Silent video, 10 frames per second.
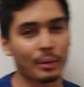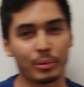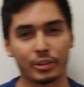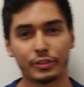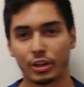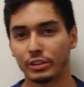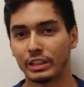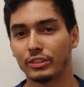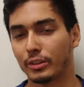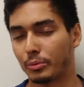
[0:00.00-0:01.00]
But if y'all
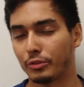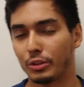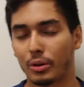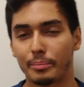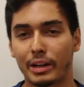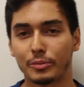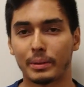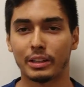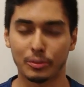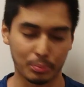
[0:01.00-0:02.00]
need some review on mass
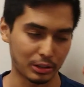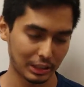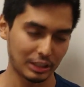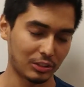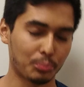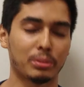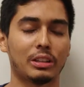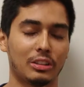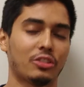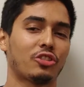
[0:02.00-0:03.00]
balance,
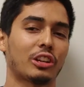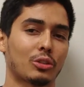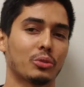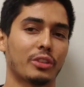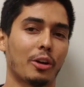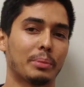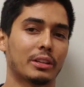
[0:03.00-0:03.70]
please check those out,